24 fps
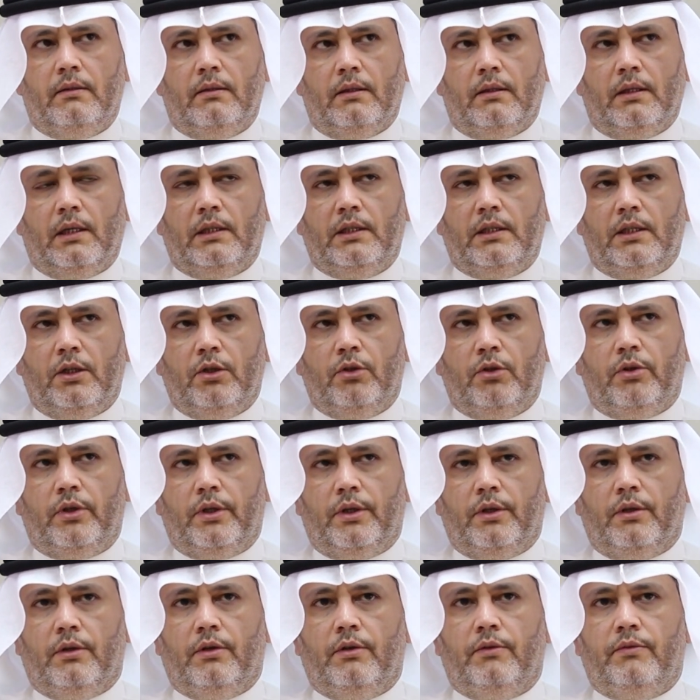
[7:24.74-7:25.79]

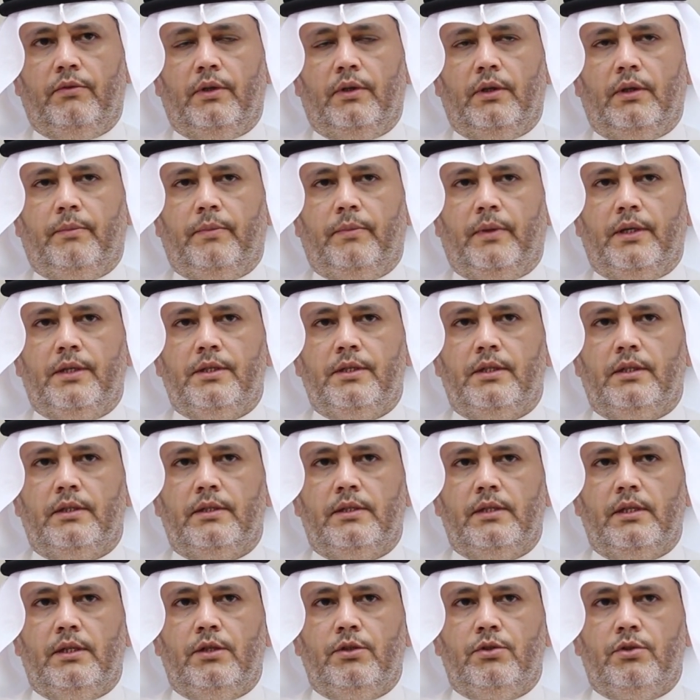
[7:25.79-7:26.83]
category of the partial
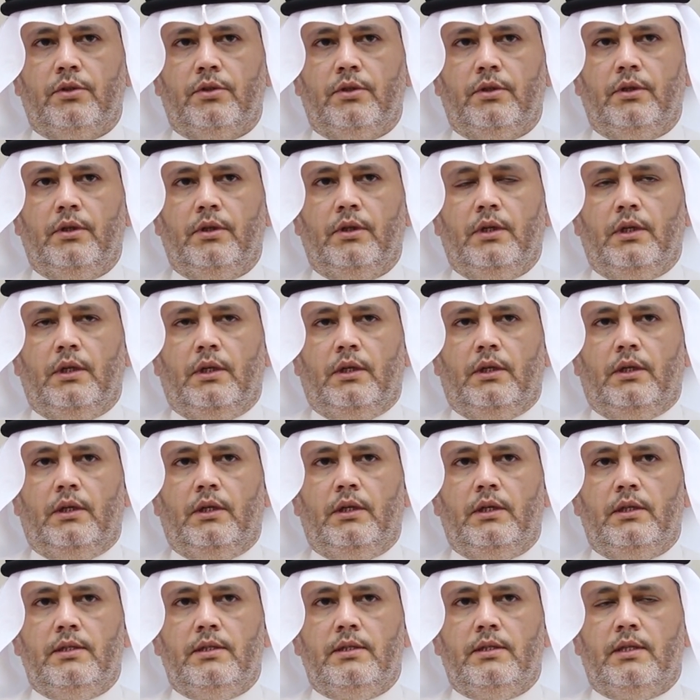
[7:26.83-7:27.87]
seizure
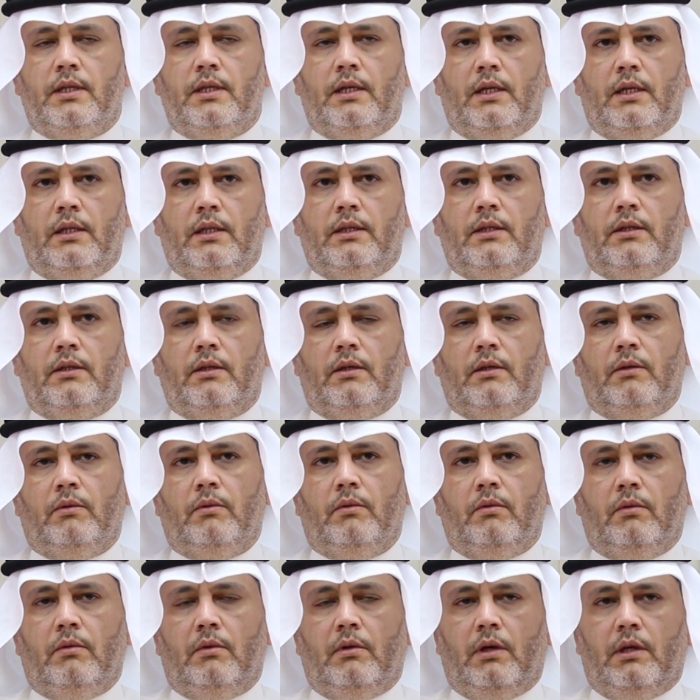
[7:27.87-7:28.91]
is that
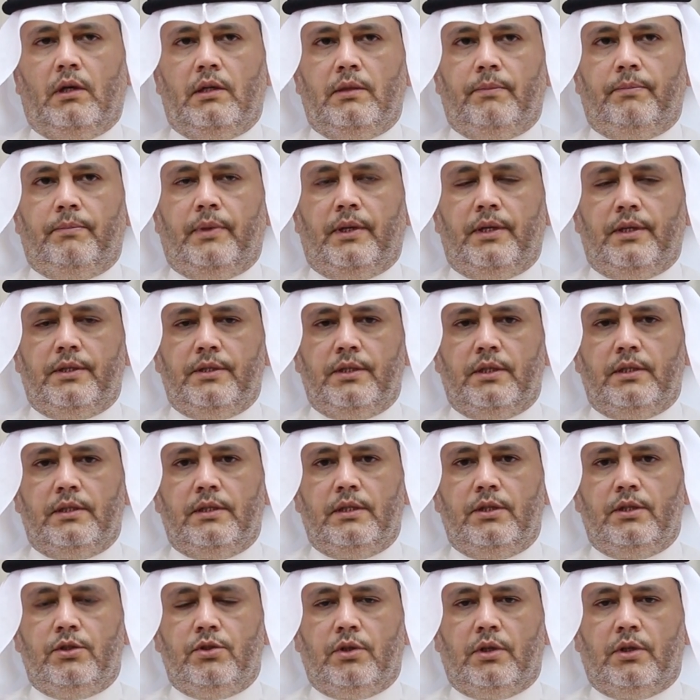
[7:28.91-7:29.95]
a partial
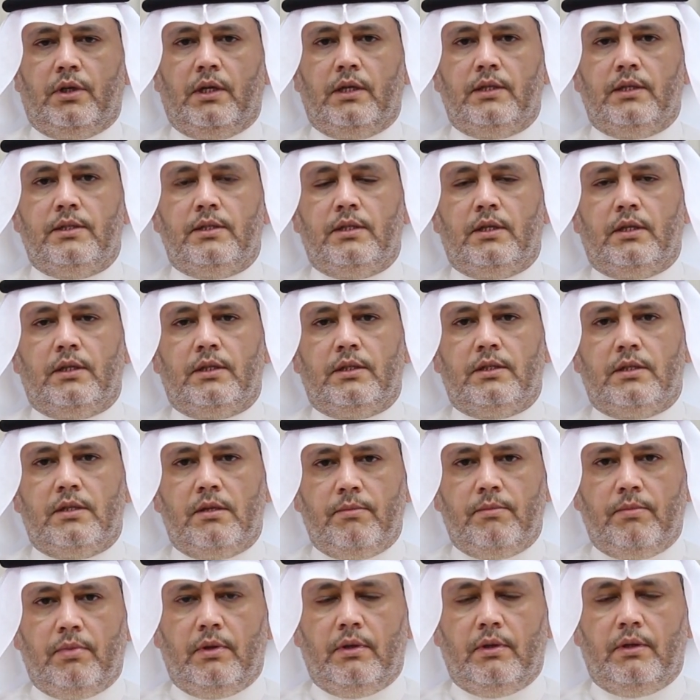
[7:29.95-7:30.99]
seizure can start
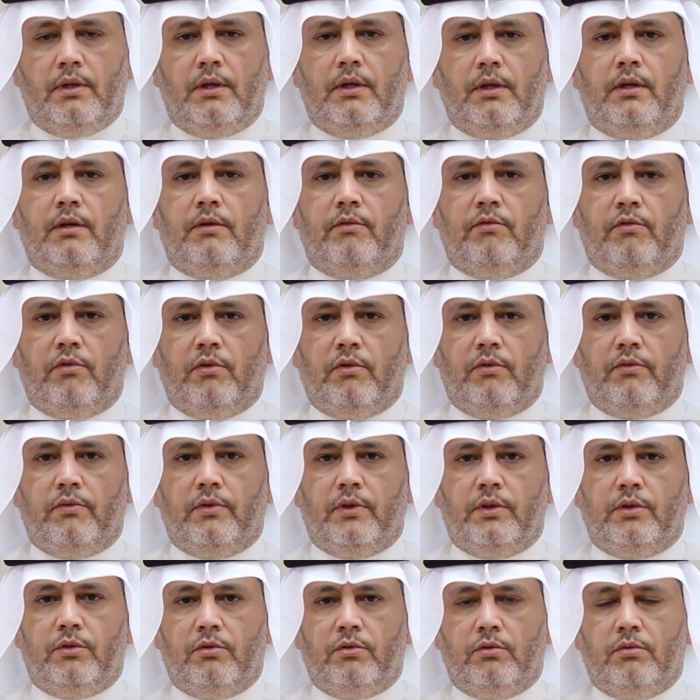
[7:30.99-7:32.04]
simple, then evolve
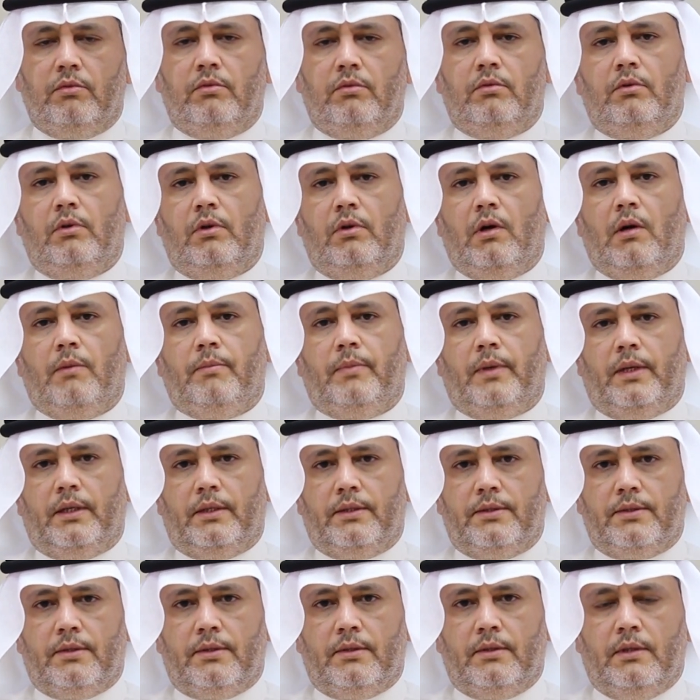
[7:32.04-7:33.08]
into
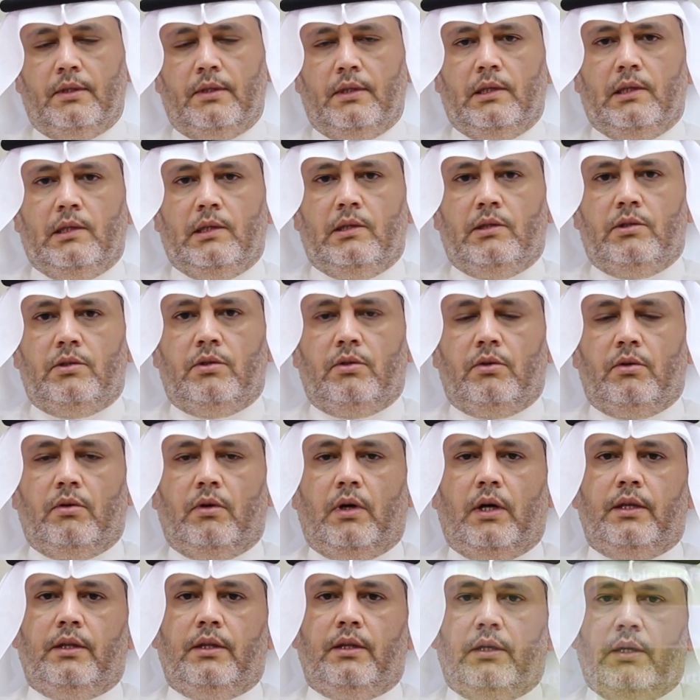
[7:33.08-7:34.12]
complex. So you
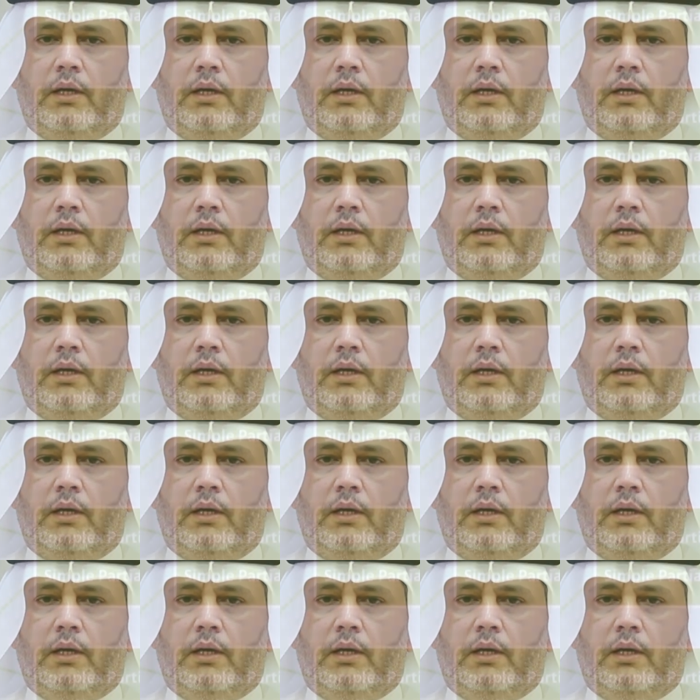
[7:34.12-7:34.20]
either